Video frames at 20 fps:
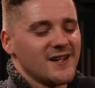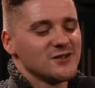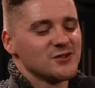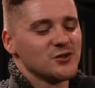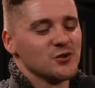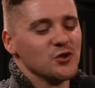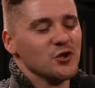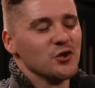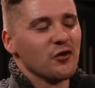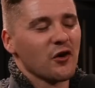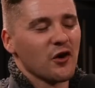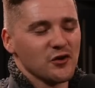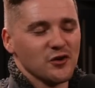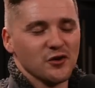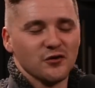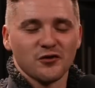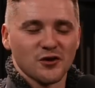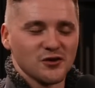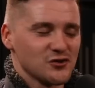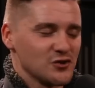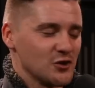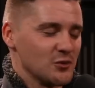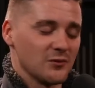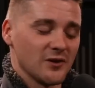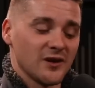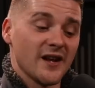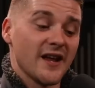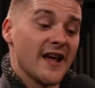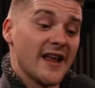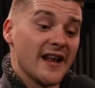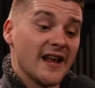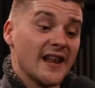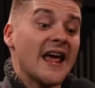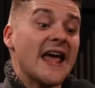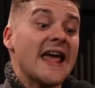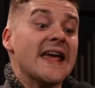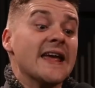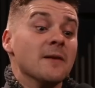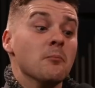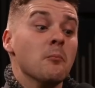So you've consumed
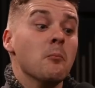a